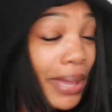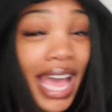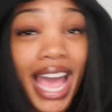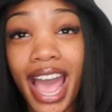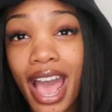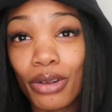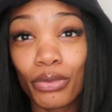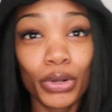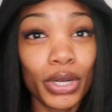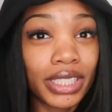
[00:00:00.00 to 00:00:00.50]
The
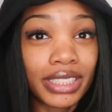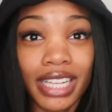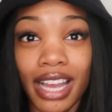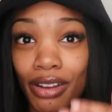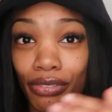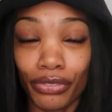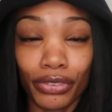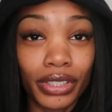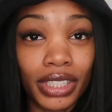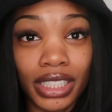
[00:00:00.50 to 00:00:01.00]
bad
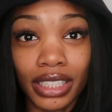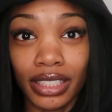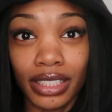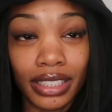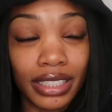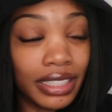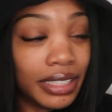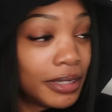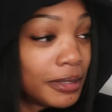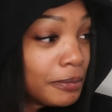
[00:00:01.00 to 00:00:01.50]
worked out for the
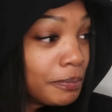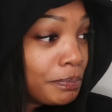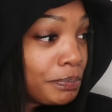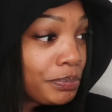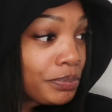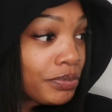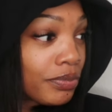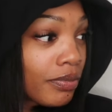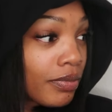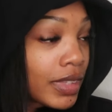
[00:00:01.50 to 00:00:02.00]
good.
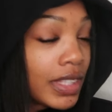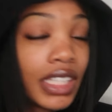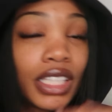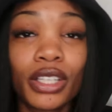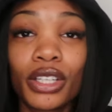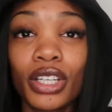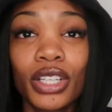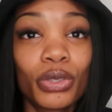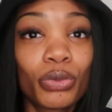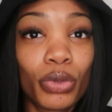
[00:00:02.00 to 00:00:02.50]

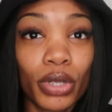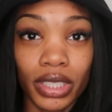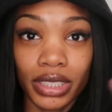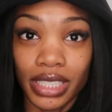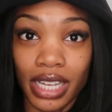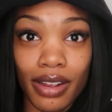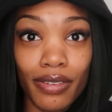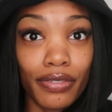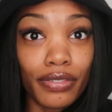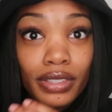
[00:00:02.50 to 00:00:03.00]
The good
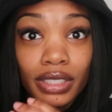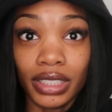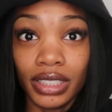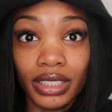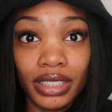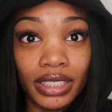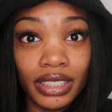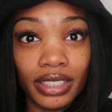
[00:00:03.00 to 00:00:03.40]
worked out for the